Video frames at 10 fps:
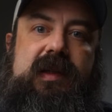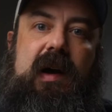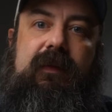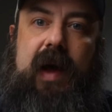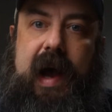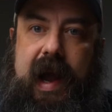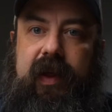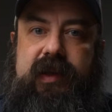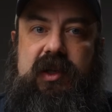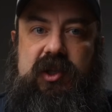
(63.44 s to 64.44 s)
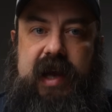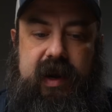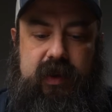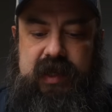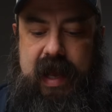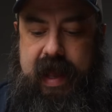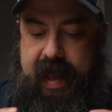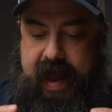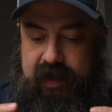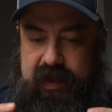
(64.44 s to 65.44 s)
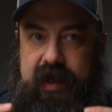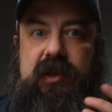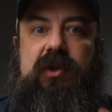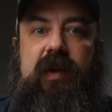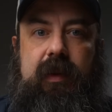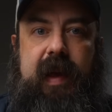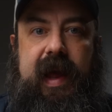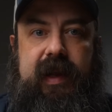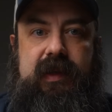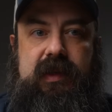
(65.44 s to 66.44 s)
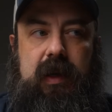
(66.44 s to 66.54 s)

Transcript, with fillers: of the highlights and shadows at the extreme ends